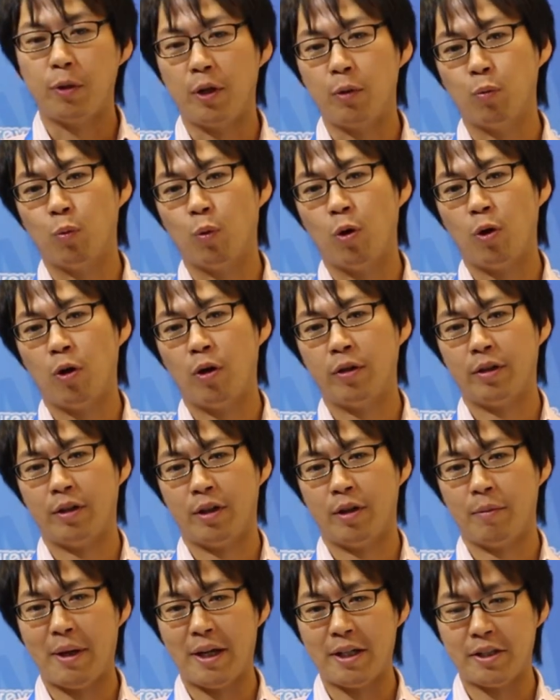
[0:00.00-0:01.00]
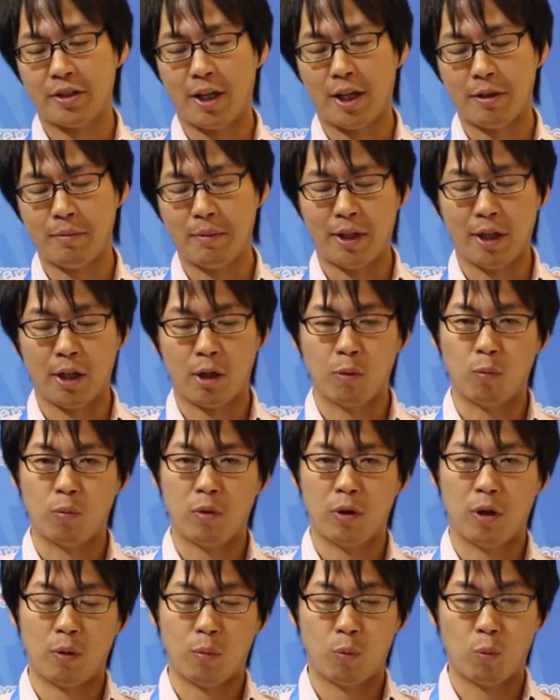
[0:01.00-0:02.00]
It won the Best Animated
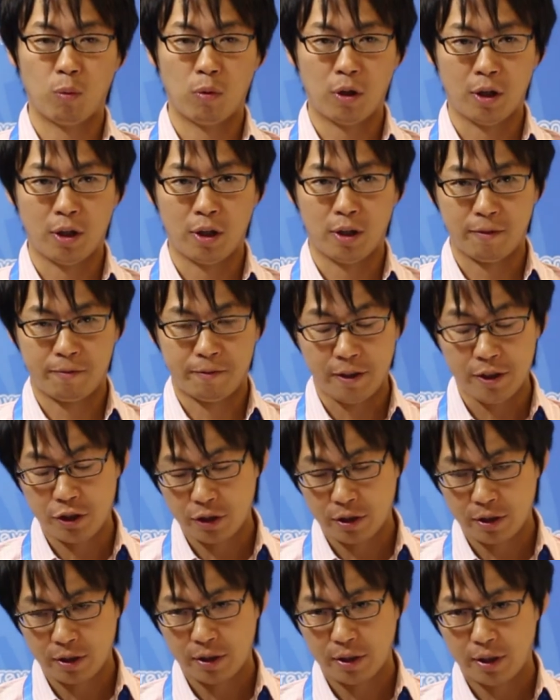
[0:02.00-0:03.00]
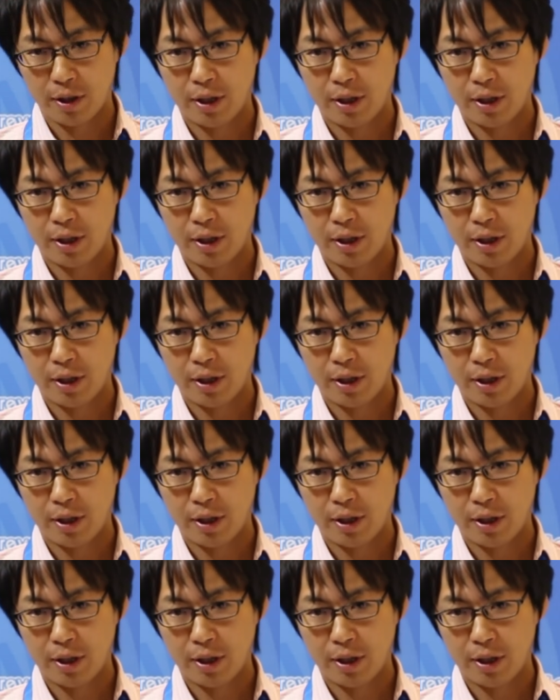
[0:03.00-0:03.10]
Feature